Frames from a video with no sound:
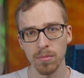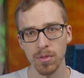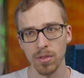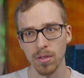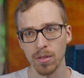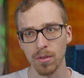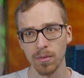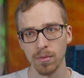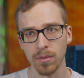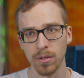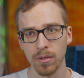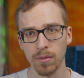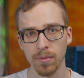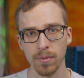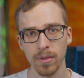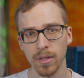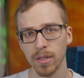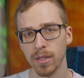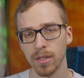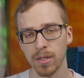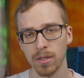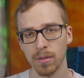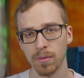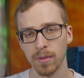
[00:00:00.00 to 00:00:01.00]
so you
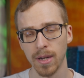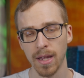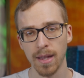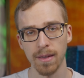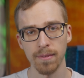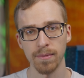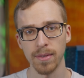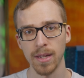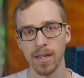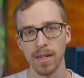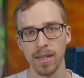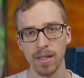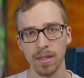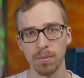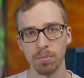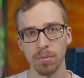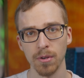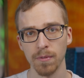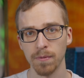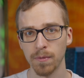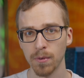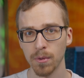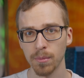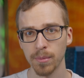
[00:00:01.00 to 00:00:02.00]
really don't have any
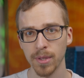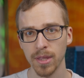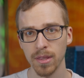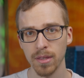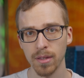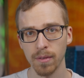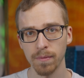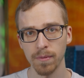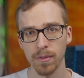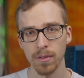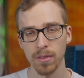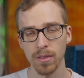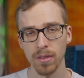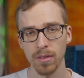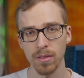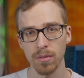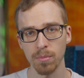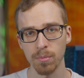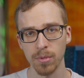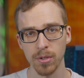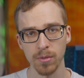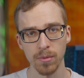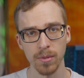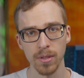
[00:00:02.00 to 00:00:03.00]
performance differences
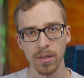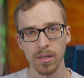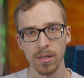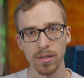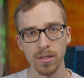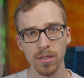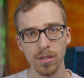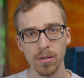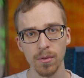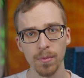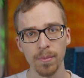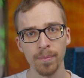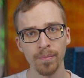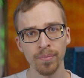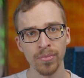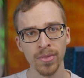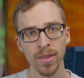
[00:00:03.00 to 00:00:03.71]
between the two.